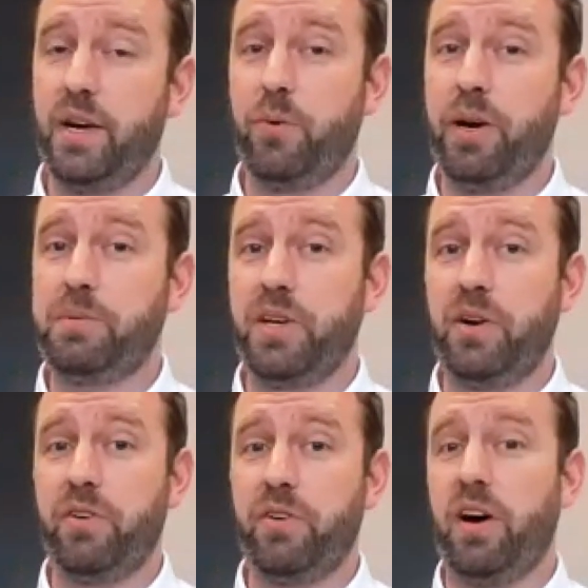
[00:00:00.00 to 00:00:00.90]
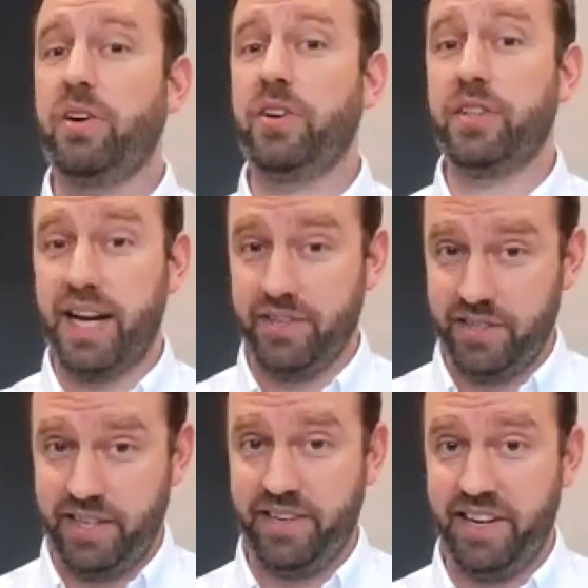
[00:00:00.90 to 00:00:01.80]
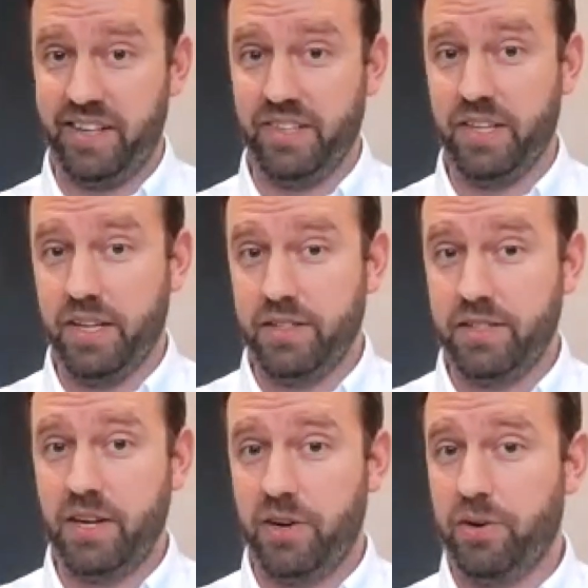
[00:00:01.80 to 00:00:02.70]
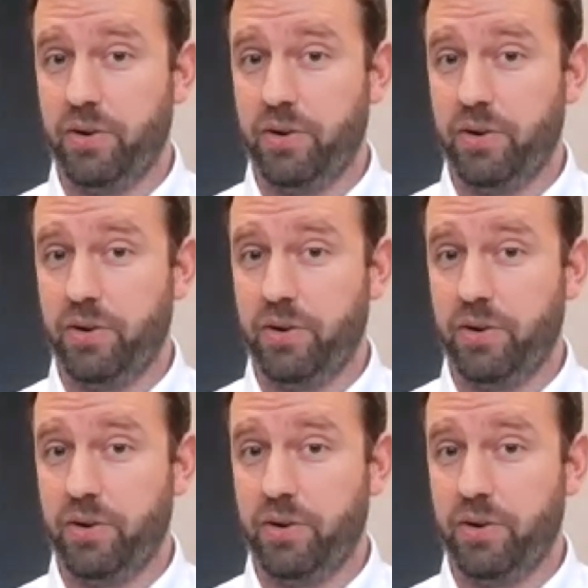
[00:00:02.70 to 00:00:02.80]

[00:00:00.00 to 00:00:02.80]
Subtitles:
We're up to over 100,000 a year now. So